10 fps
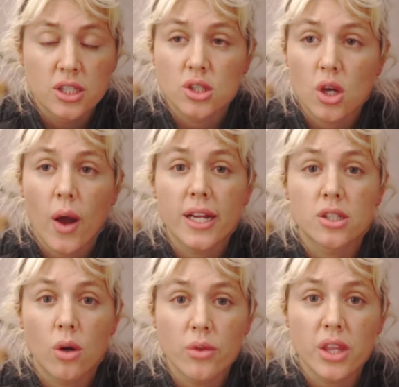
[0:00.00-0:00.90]
So I
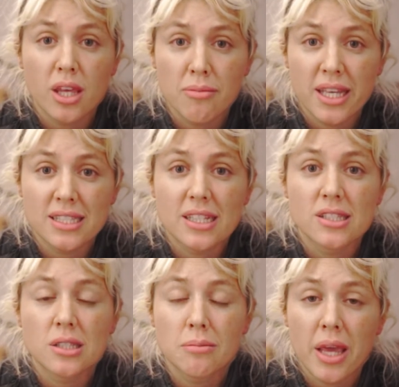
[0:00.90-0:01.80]
don't think it makes sense
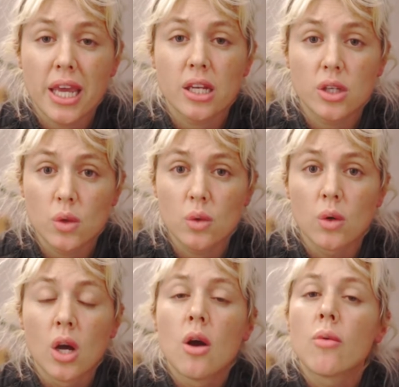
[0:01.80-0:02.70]
to make new
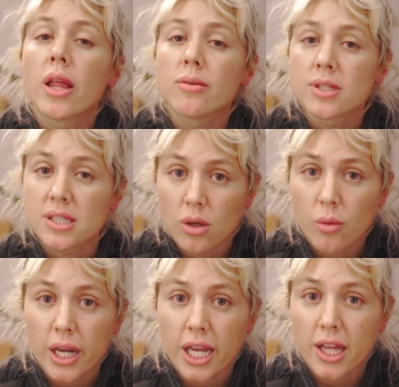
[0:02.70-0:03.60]
while I'm still
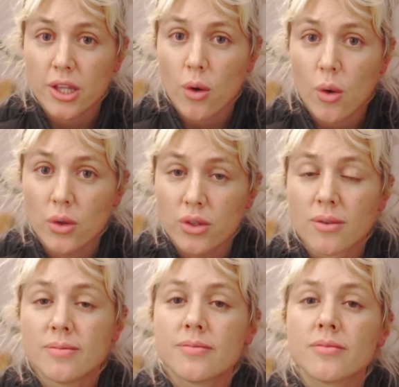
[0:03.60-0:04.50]
working on the old.
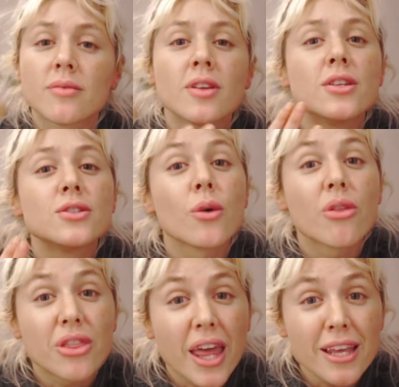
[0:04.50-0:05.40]
So
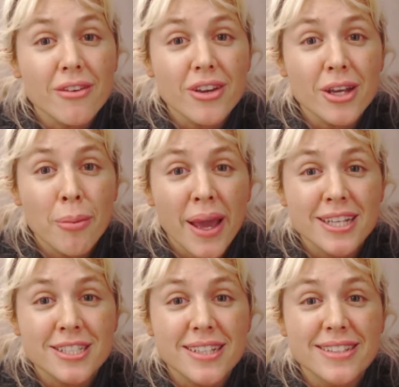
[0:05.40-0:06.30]
thank you for your
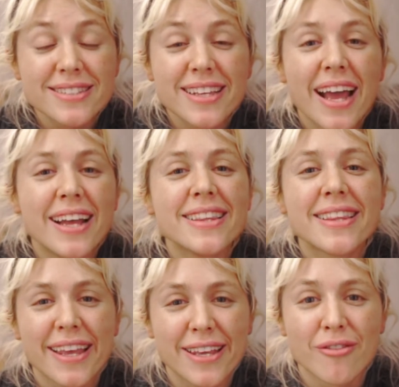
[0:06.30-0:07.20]
patience and
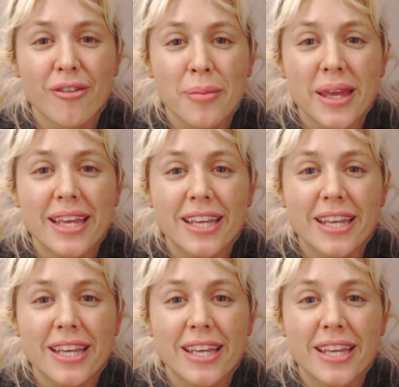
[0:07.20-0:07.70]
thank you for being